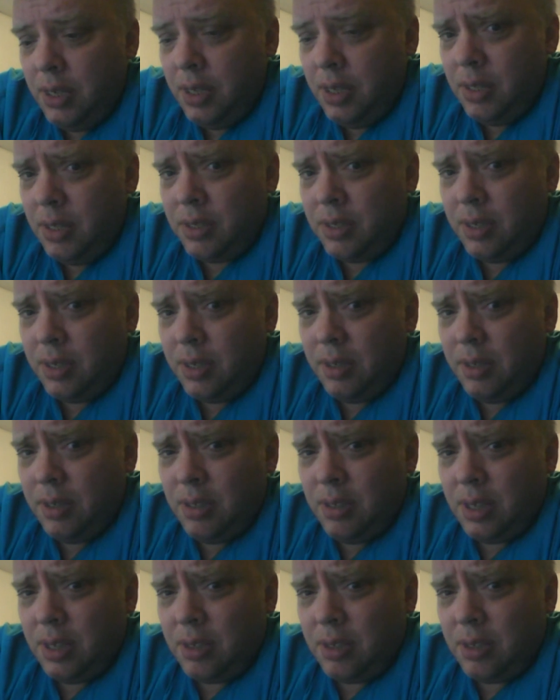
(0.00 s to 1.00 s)
is
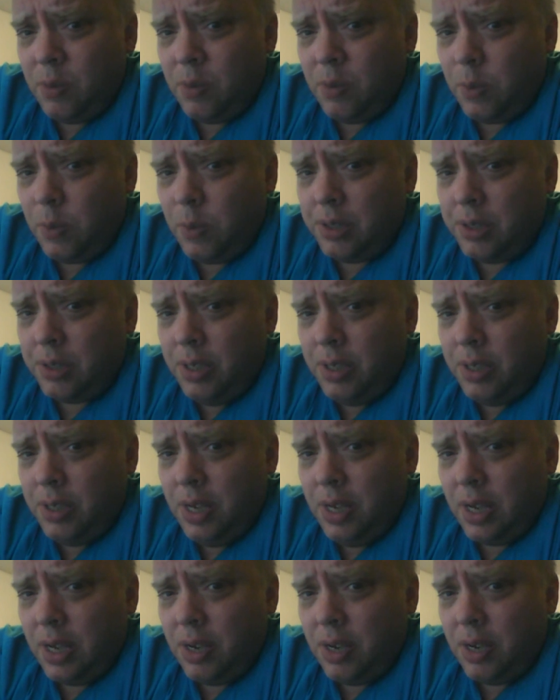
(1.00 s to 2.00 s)
that the worst thing
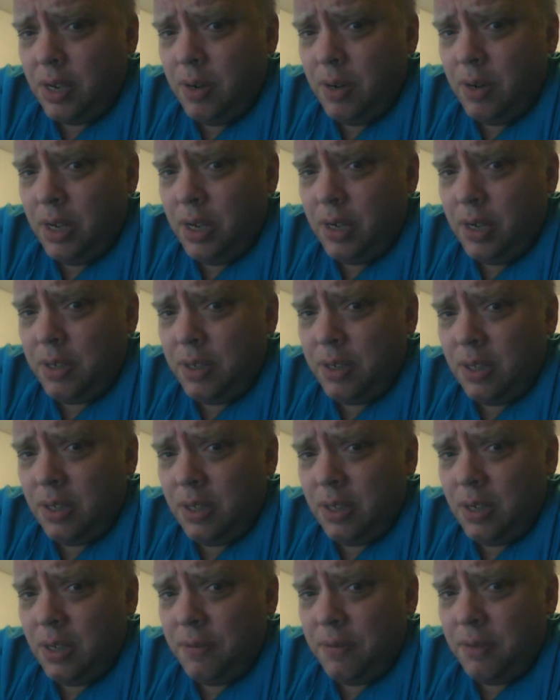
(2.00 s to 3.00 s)
you got going on in your
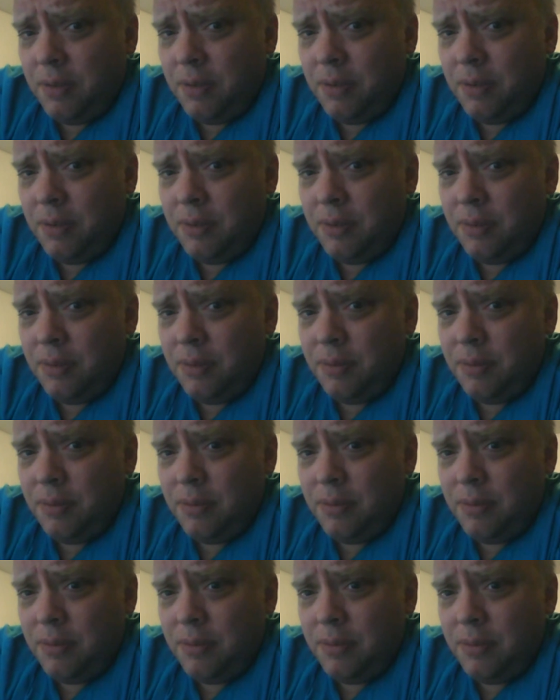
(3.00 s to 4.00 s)
life?
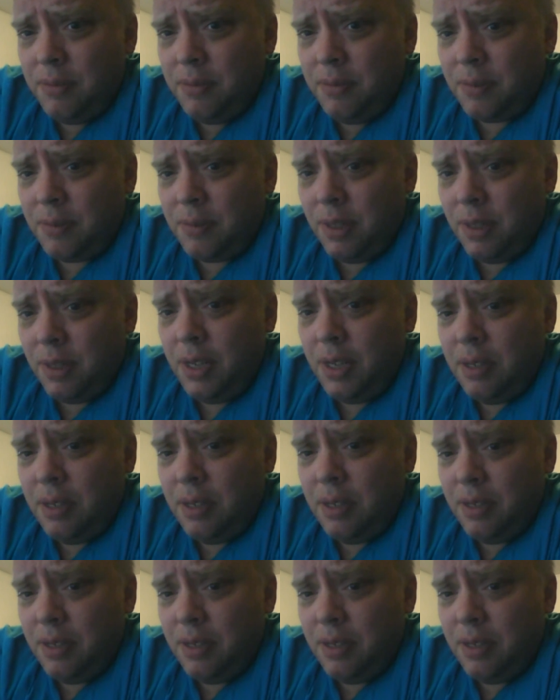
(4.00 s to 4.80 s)
Really?